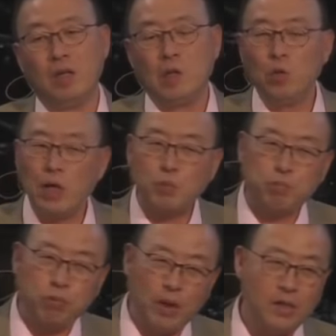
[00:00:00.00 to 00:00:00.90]
who has
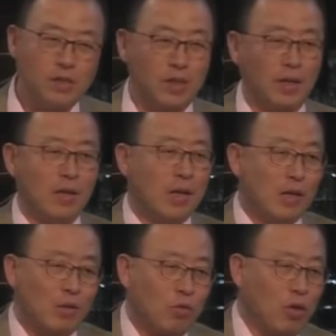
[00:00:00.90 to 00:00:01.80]
placed that
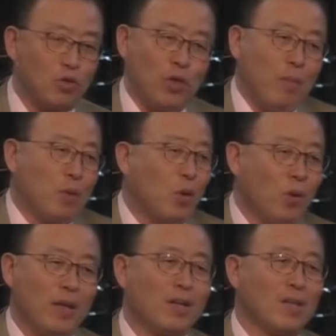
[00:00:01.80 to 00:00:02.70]
cross shaped hole
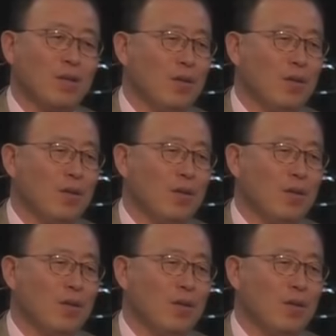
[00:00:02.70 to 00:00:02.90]
in our,